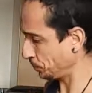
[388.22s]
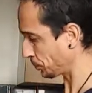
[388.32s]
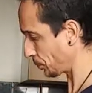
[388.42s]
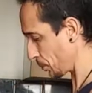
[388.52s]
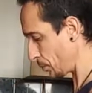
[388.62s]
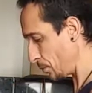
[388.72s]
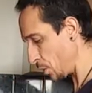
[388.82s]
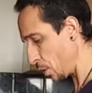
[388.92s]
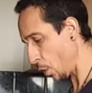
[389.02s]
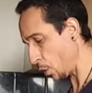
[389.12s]
also,
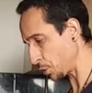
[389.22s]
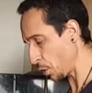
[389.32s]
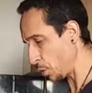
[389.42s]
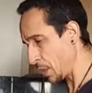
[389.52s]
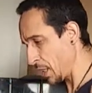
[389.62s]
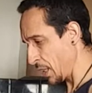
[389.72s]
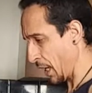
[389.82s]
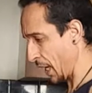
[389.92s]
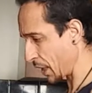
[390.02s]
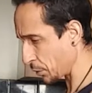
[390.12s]
and
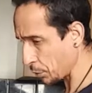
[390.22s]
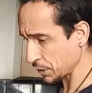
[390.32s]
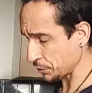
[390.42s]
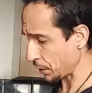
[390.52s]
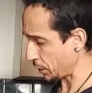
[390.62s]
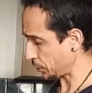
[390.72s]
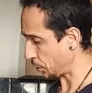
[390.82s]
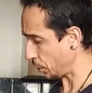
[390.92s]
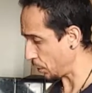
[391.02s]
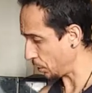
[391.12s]
resveratrol,
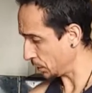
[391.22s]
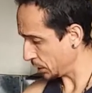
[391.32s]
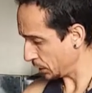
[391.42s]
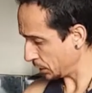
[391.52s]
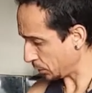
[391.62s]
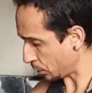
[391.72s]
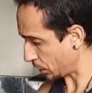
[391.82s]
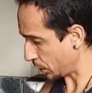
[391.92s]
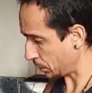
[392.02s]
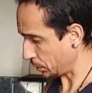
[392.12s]
or
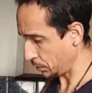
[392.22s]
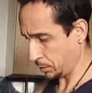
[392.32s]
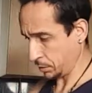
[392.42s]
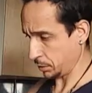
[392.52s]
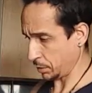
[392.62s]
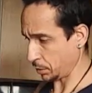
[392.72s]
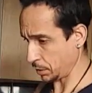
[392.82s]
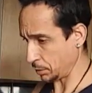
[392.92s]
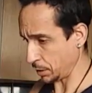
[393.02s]
you know, something like that.